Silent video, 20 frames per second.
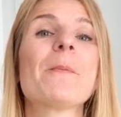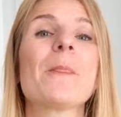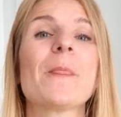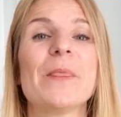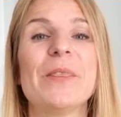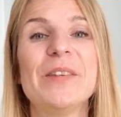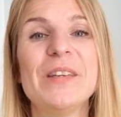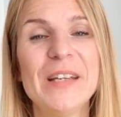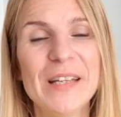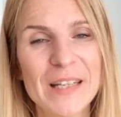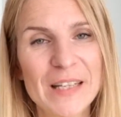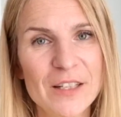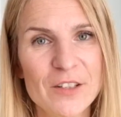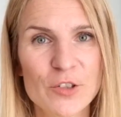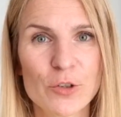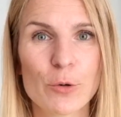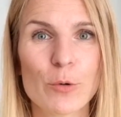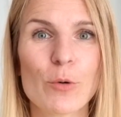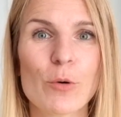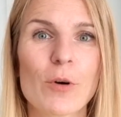
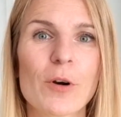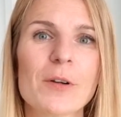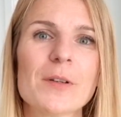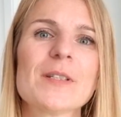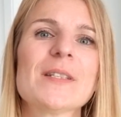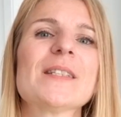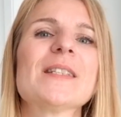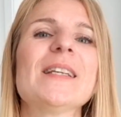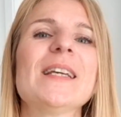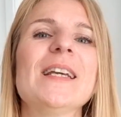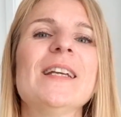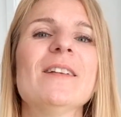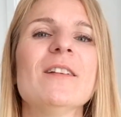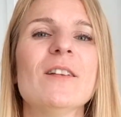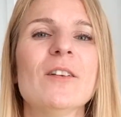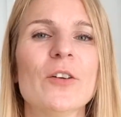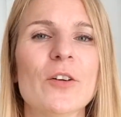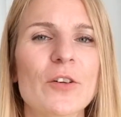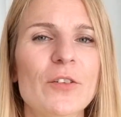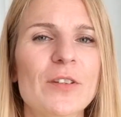detours in
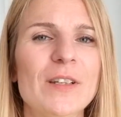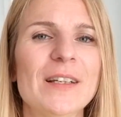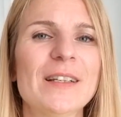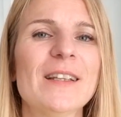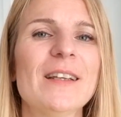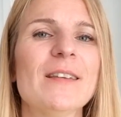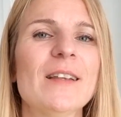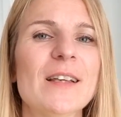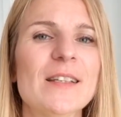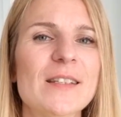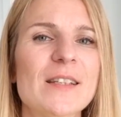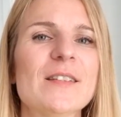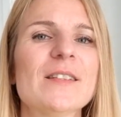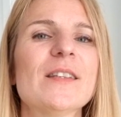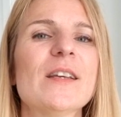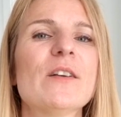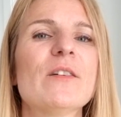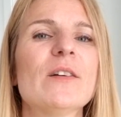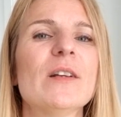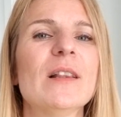learning the
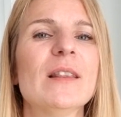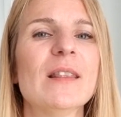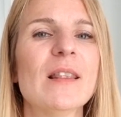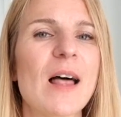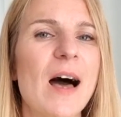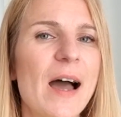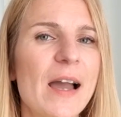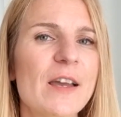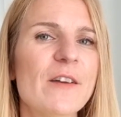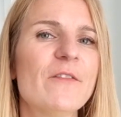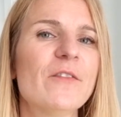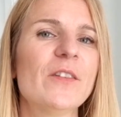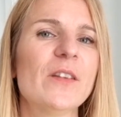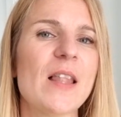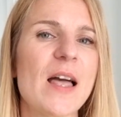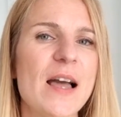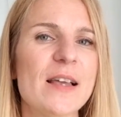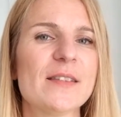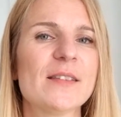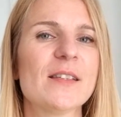necessary life
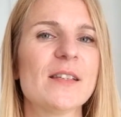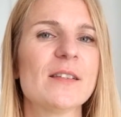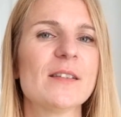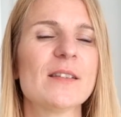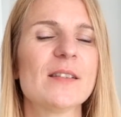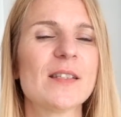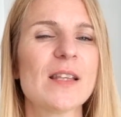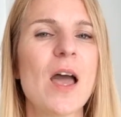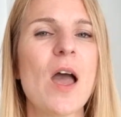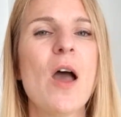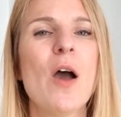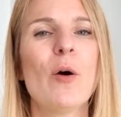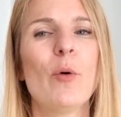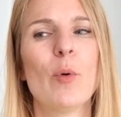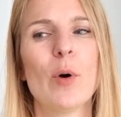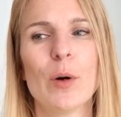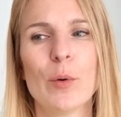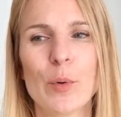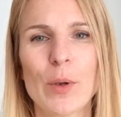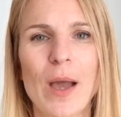lessons
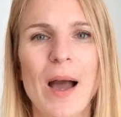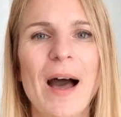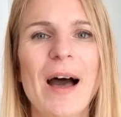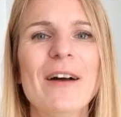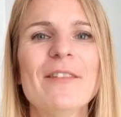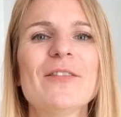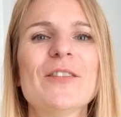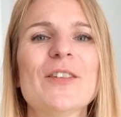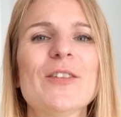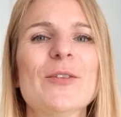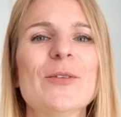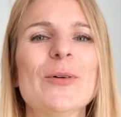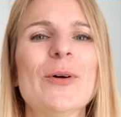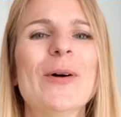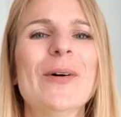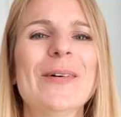where we have to